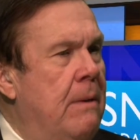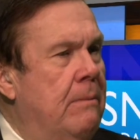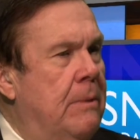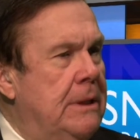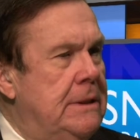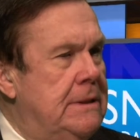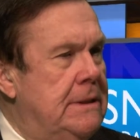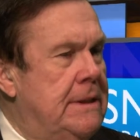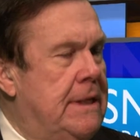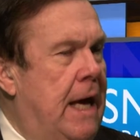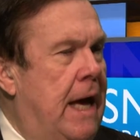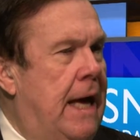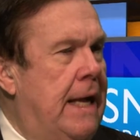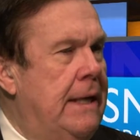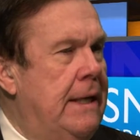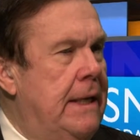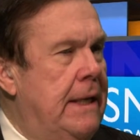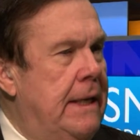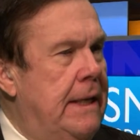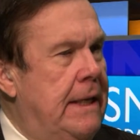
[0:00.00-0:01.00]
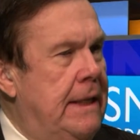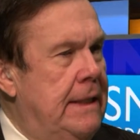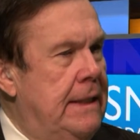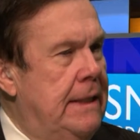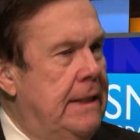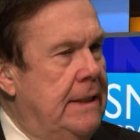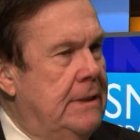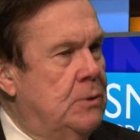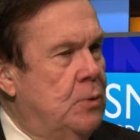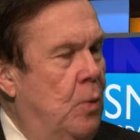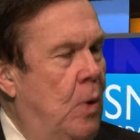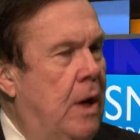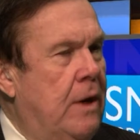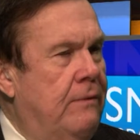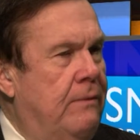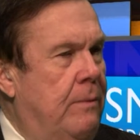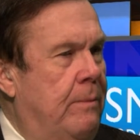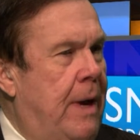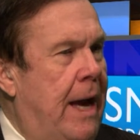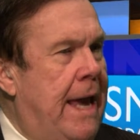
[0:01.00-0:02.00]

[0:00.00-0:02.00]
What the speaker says: But Scott, it is wonderful.